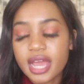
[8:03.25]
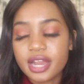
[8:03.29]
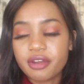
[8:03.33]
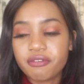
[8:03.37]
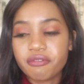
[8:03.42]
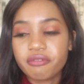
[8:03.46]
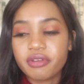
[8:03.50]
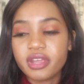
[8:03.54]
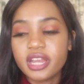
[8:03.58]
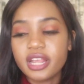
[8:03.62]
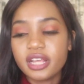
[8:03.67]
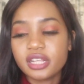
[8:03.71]

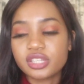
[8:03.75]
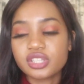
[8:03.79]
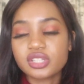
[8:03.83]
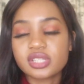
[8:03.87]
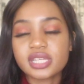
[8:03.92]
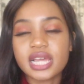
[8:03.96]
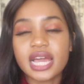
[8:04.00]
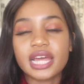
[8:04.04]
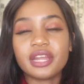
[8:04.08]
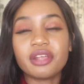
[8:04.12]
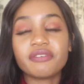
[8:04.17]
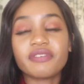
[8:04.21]
and reading
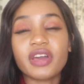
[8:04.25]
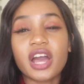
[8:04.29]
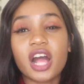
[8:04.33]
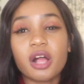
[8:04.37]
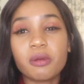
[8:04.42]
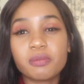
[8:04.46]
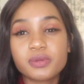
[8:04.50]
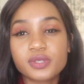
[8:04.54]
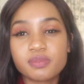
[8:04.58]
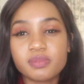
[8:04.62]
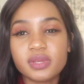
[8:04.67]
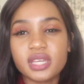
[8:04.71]
just kind of
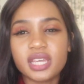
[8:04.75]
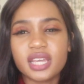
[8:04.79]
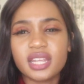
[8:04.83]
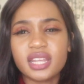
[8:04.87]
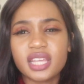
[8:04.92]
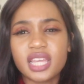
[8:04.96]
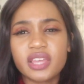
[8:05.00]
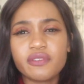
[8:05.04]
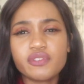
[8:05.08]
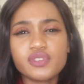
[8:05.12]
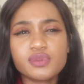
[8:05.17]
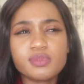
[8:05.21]
helps me
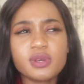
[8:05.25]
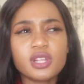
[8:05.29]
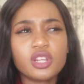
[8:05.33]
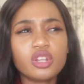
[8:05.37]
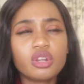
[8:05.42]
and it gives me